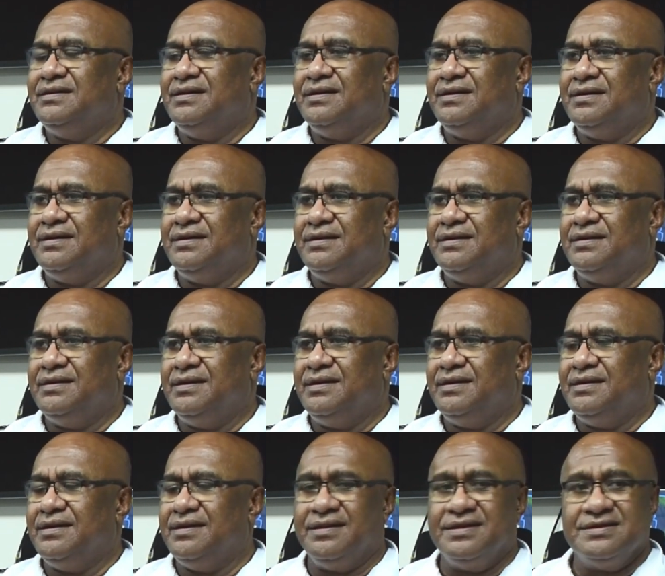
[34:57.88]

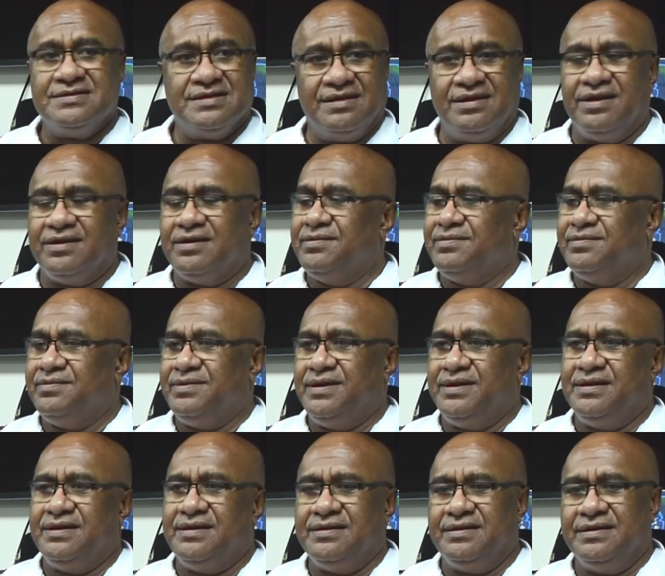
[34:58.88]
And there's a lot
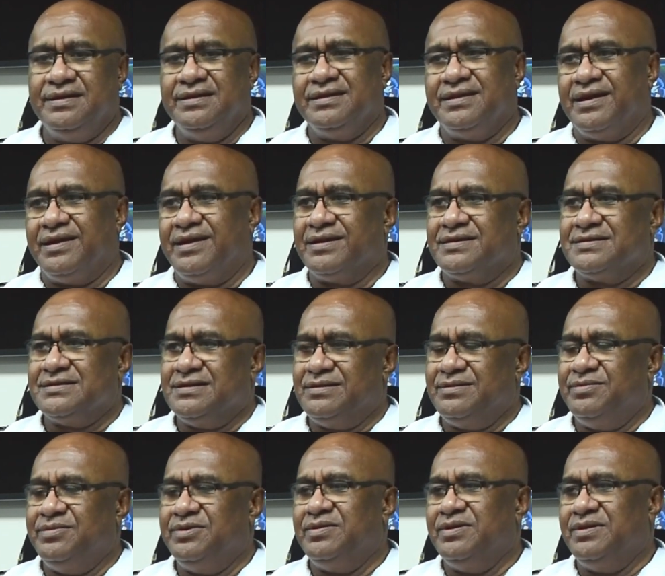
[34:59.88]
of
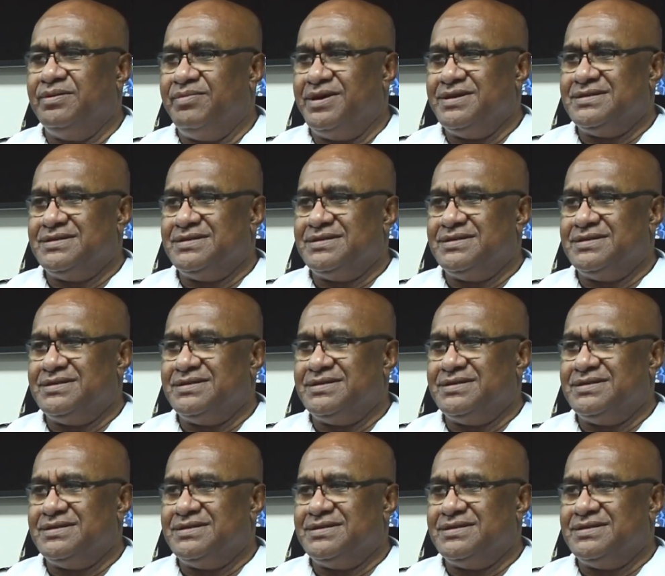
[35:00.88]
interaction between